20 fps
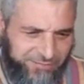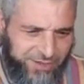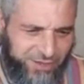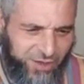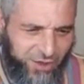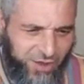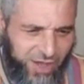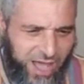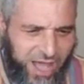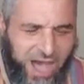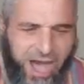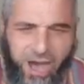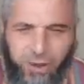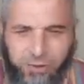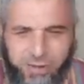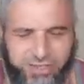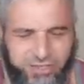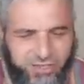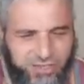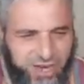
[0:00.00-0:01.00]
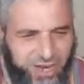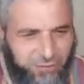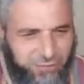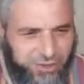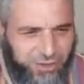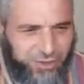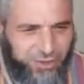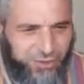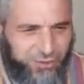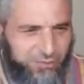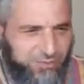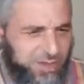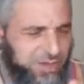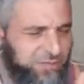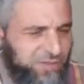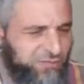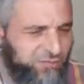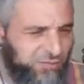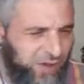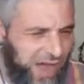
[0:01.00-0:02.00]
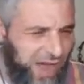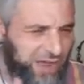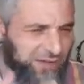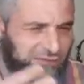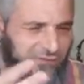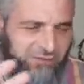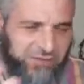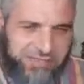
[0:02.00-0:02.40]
You know, I will share with you maybe 5,